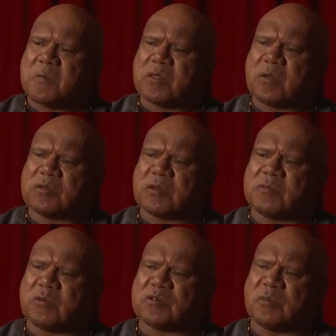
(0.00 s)
there
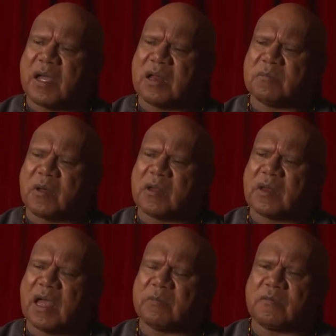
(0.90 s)
was a man by the
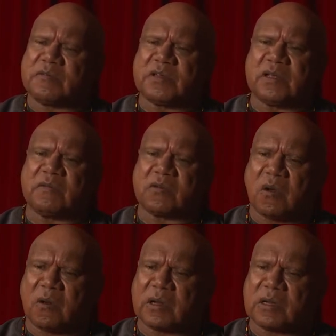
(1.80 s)
name of Steve
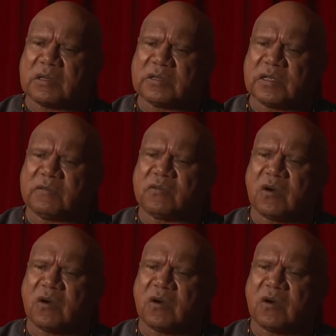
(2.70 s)
Connolly. He